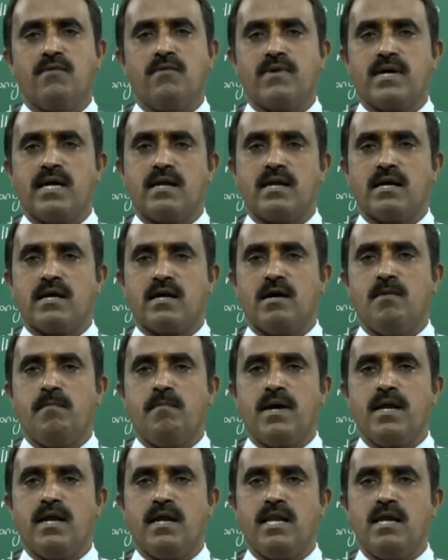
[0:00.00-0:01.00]

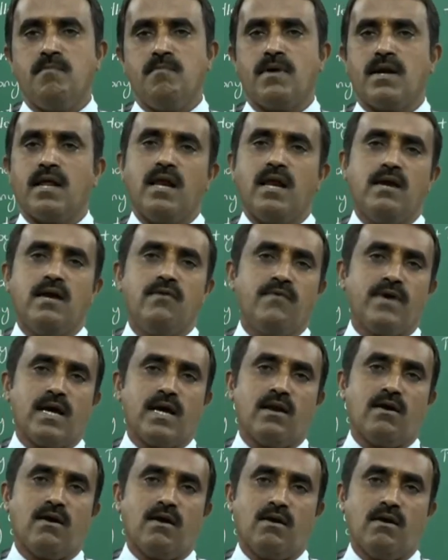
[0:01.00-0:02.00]
and we
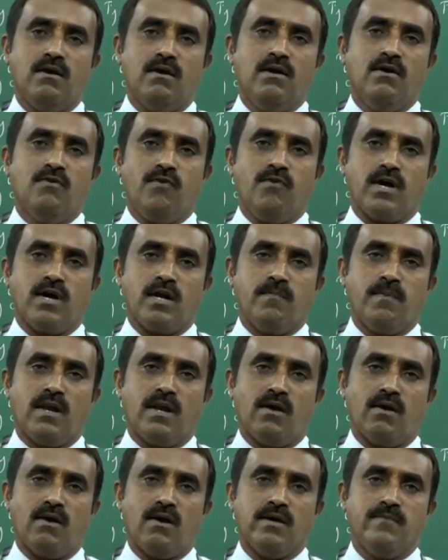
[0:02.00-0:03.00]
can form an
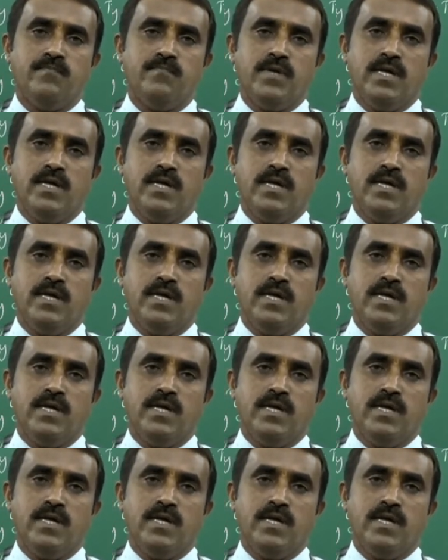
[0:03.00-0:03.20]
alloy.